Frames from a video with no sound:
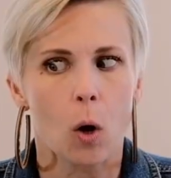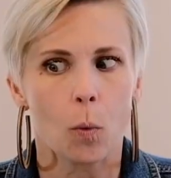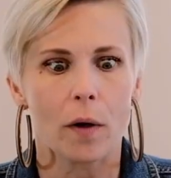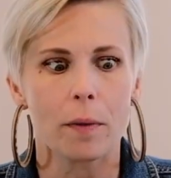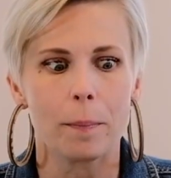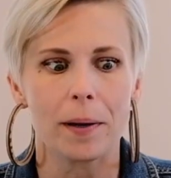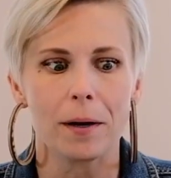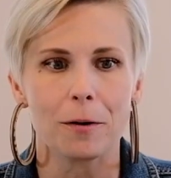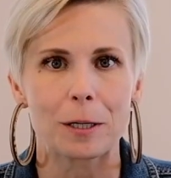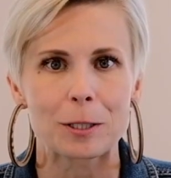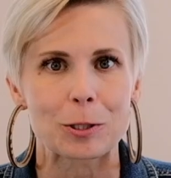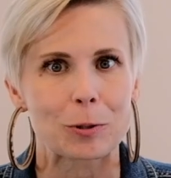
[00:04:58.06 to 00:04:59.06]
while the
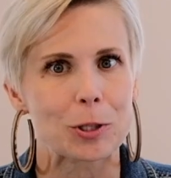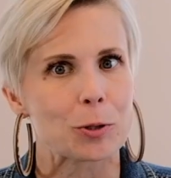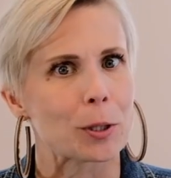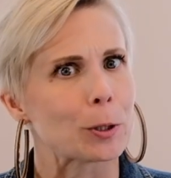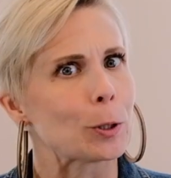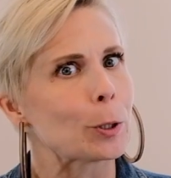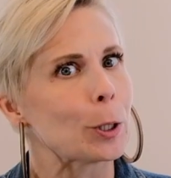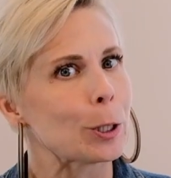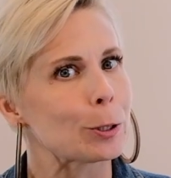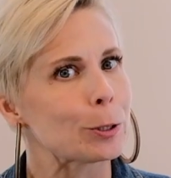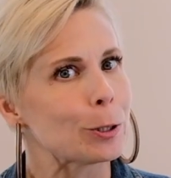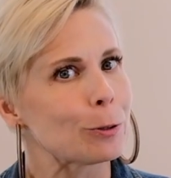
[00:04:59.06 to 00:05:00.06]
parents are enjoying a little
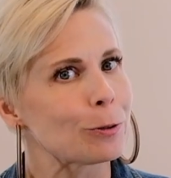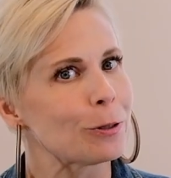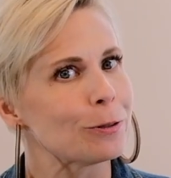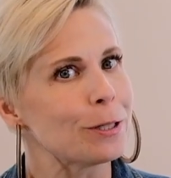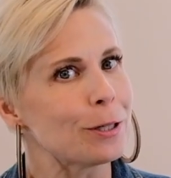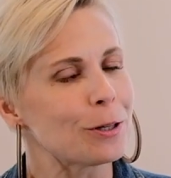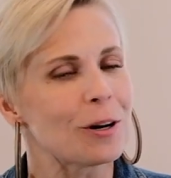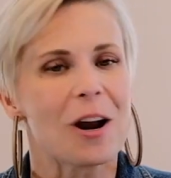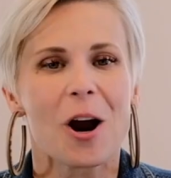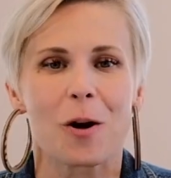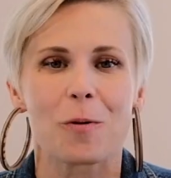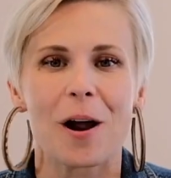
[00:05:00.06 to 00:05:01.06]
cocktail or a little dinner
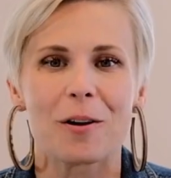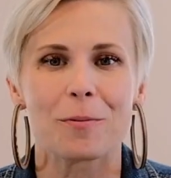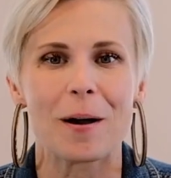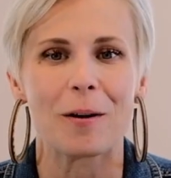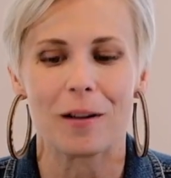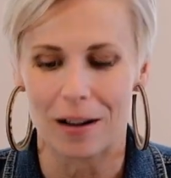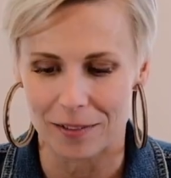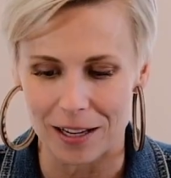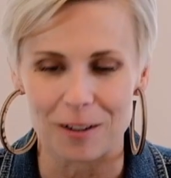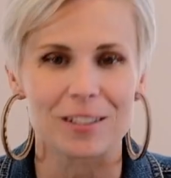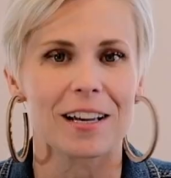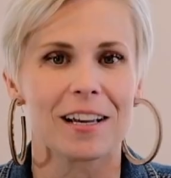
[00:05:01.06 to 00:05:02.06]
around about on the
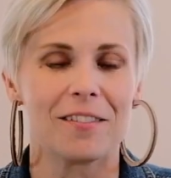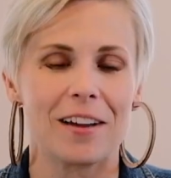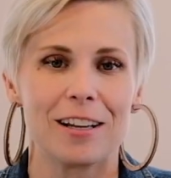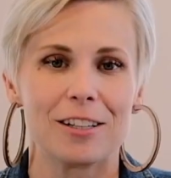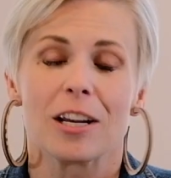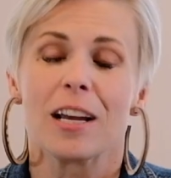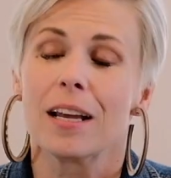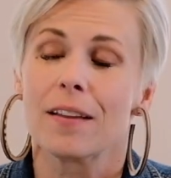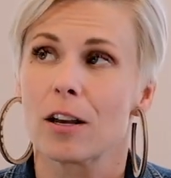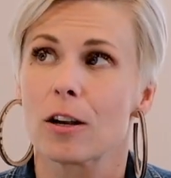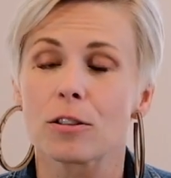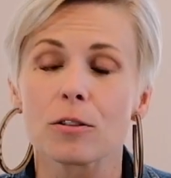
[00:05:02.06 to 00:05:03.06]
outside of Edge. They
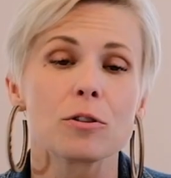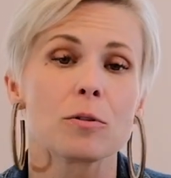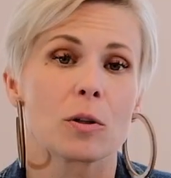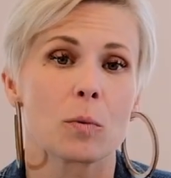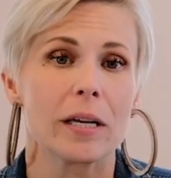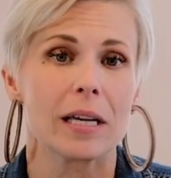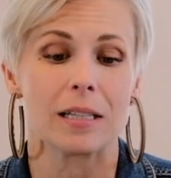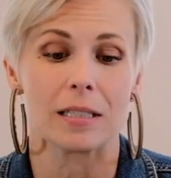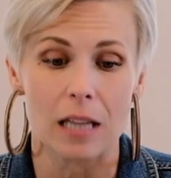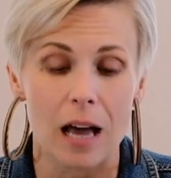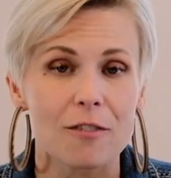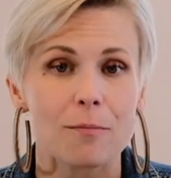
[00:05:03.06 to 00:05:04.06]
also do on the weekends live